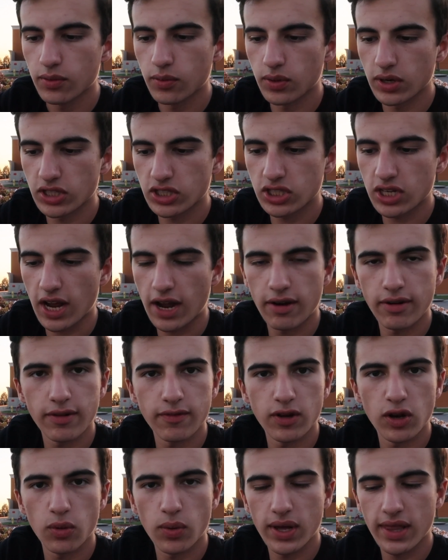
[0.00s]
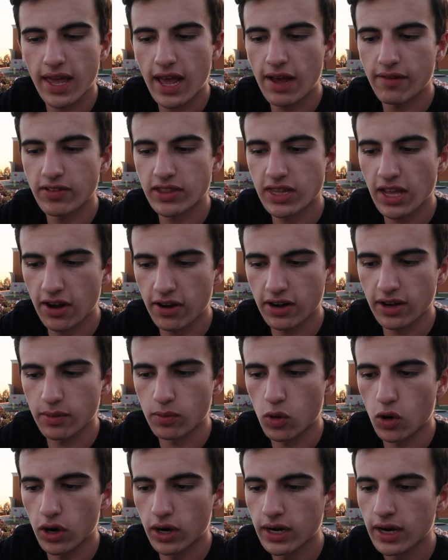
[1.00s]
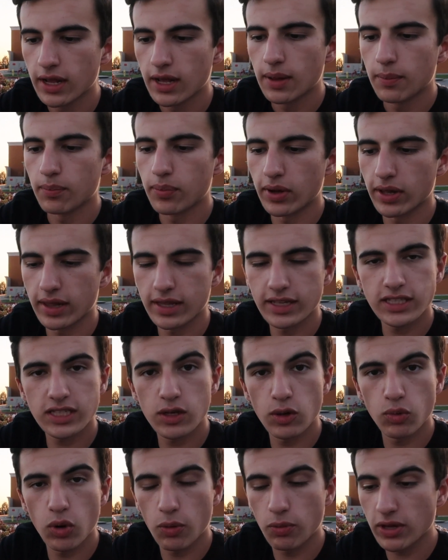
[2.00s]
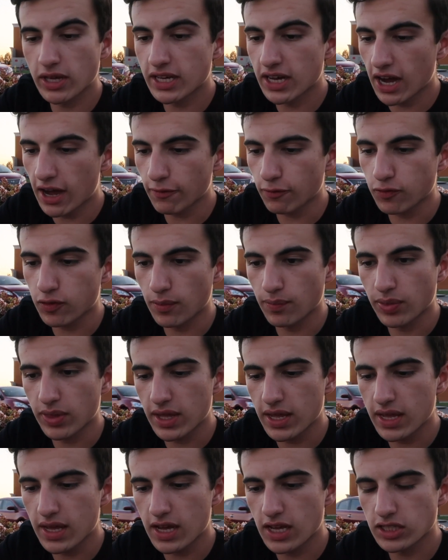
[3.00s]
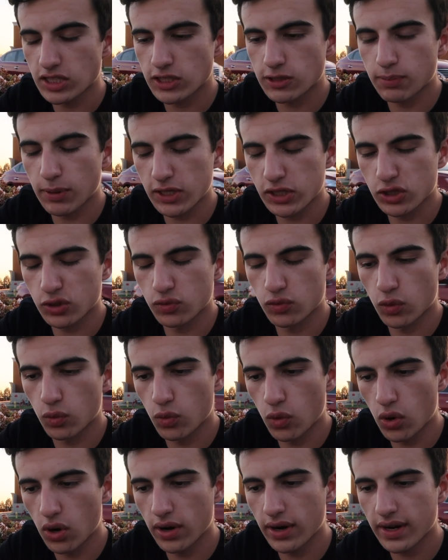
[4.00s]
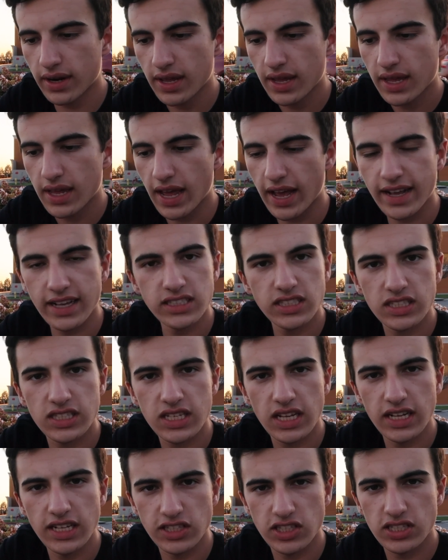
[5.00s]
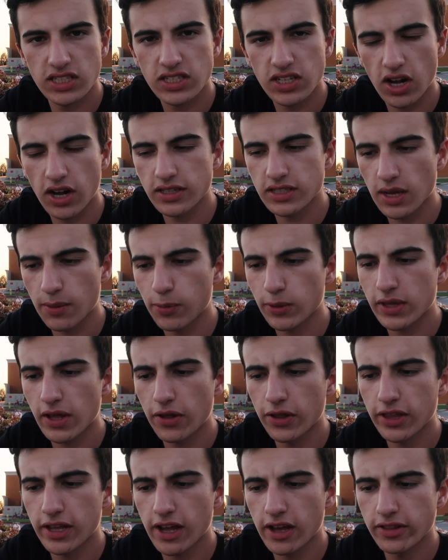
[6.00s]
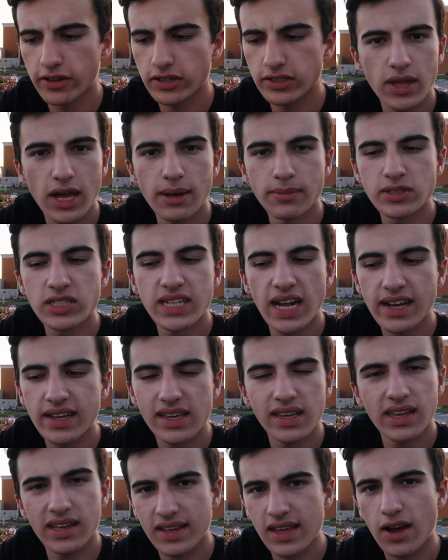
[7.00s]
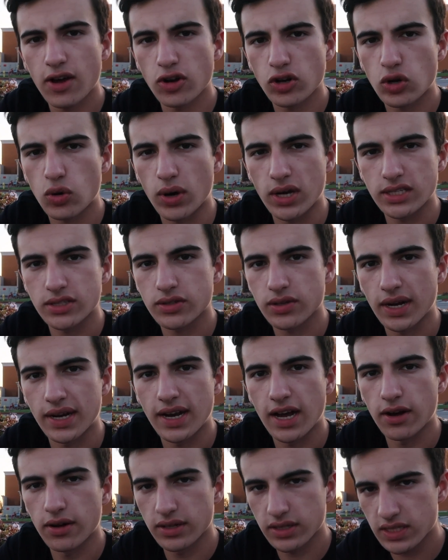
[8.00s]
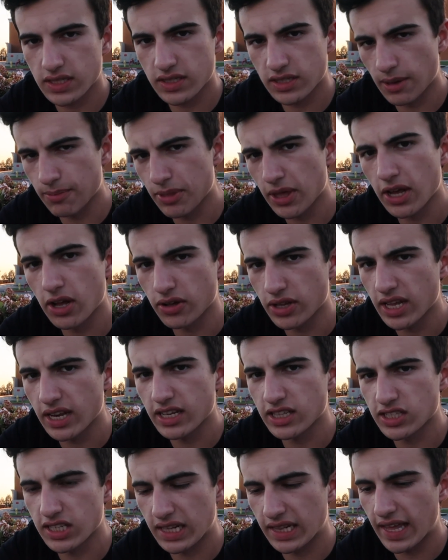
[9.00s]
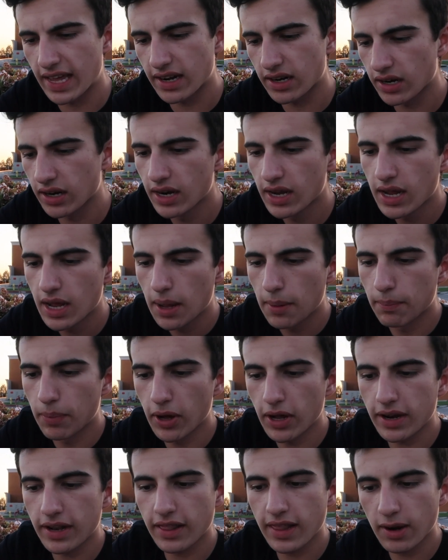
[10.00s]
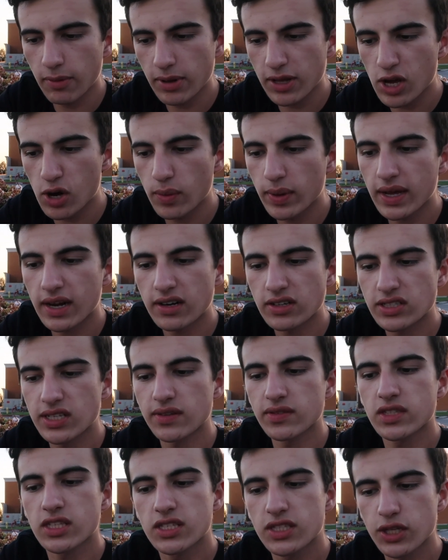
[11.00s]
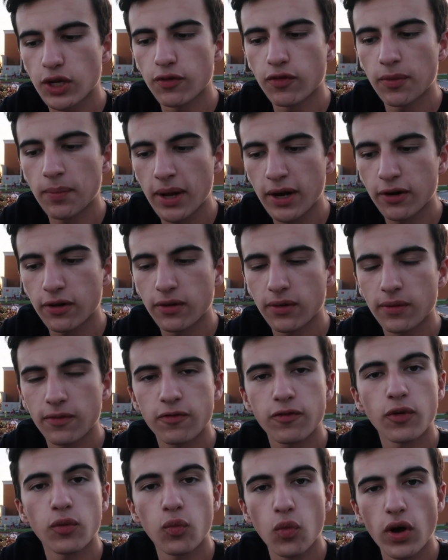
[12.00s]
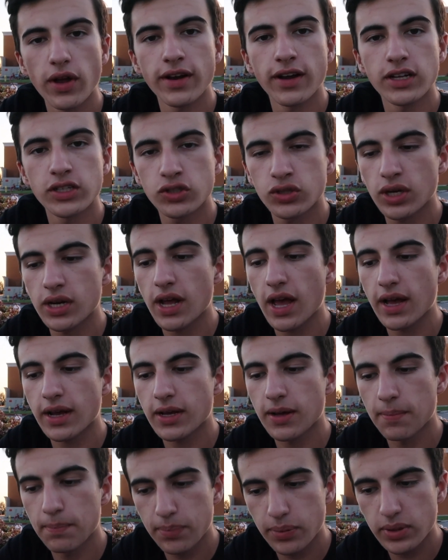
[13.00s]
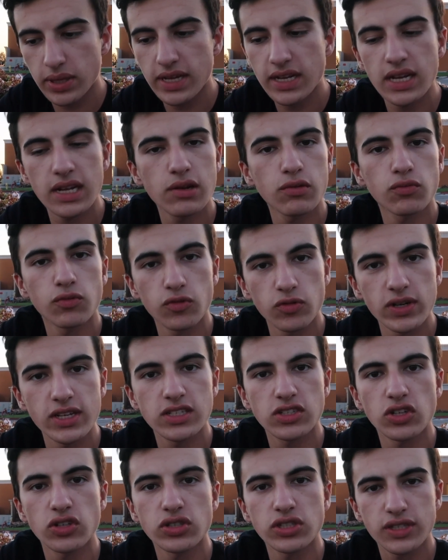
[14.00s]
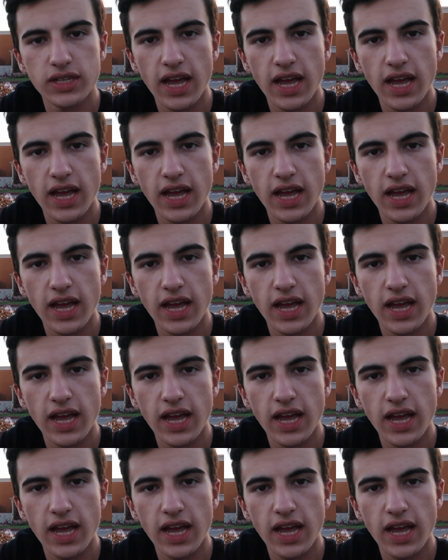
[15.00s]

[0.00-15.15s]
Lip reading: which I don't even know why they have it there anymore. But let's see what we got from the special reward. I guess it's getting stocked up with all the others. I'm stacking encounter quests right now. It's something I'll get into later. But there we go, we got ourselves the silver medal for 100 completed research